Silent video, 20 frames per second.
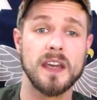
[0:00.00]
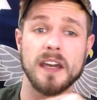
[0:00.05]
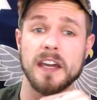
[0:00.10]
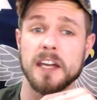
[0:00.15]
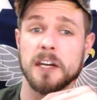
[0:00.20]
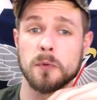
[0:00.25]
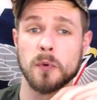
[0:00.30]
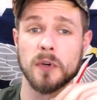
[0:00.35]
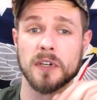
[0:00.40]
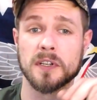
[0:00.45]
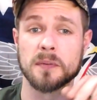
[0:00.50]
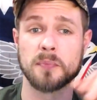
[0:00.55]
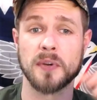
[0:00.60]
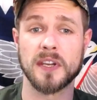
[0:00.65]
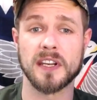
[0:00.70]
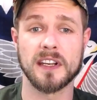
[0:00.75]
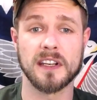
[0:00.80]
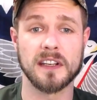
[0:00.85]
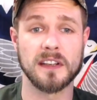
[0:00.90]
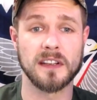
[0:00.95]
Anyone
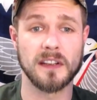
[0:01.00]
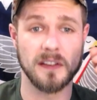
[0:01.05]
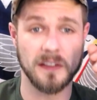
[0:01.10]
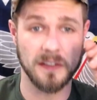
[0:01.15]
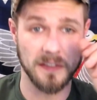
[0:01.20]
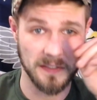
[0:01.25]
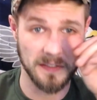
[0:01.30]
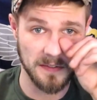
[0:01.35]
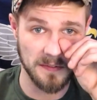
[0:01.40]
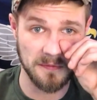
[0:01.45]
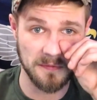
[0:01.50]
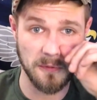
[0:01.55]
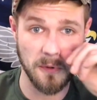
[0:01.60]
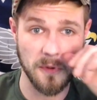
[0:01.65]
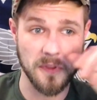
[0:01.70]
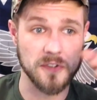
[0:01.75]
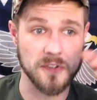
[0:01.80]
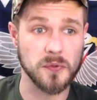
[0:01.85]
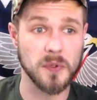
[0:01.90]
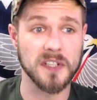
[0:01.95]
competing for
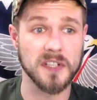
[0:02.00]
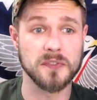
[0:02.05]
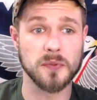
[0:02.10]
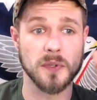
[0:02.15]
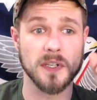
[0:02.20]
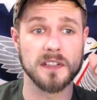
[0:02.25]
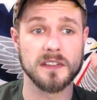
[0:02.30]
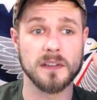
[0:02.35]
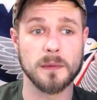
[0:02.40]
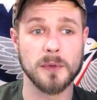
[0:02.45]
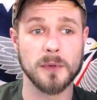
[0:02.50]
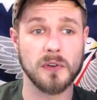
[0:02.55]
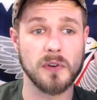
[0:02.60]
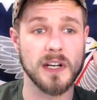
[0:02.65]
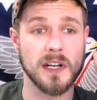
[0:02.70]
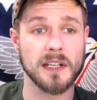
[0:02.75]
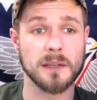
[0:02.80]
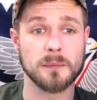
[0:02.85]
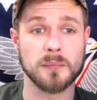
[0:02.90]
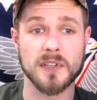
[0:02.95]
the 2020
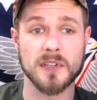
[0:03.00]
Democratic